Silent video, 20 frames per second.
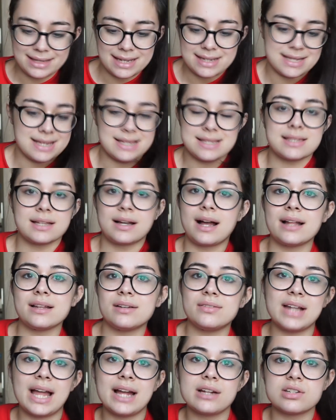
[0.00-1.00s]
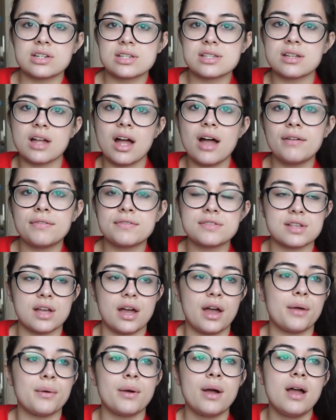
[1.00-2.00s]
This is the kind of lecture stuff,
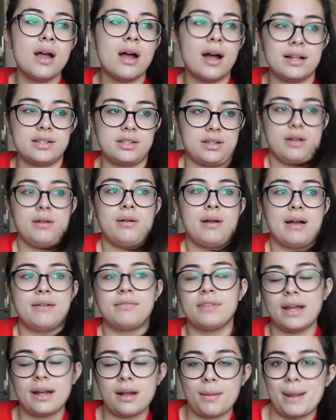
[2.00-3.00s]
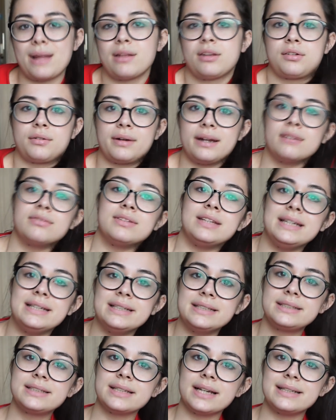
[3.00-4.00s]
so I don't know, have like about 3 of
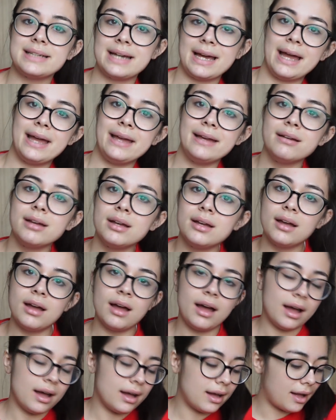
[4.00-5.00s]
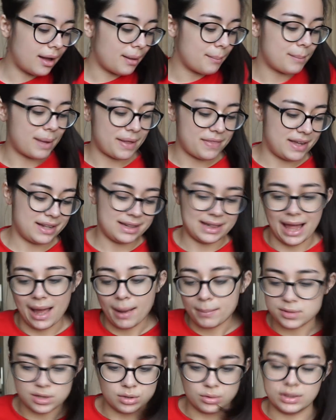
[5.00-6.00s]
these a day, and then
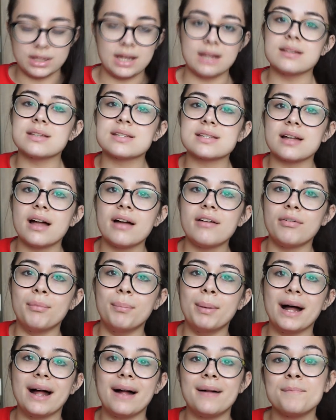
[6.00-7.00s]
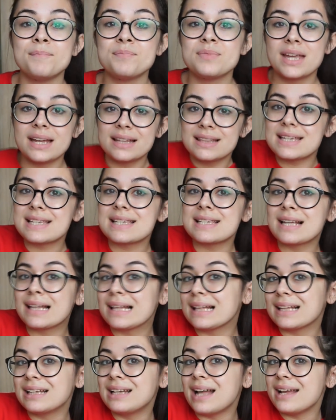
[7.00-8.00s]
labs and all the other stuff, but this is a
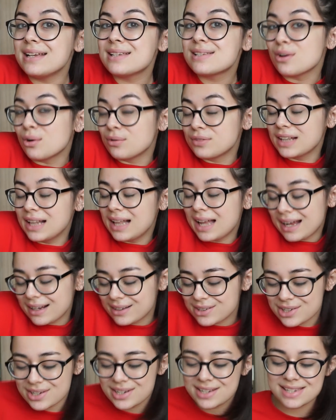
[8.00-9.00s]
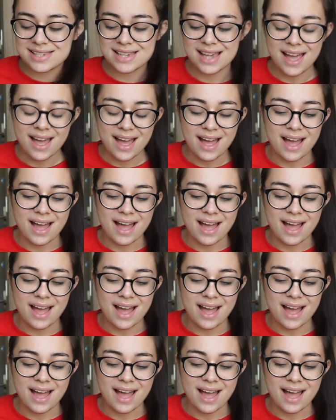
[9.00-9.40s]
little taste of the lectures.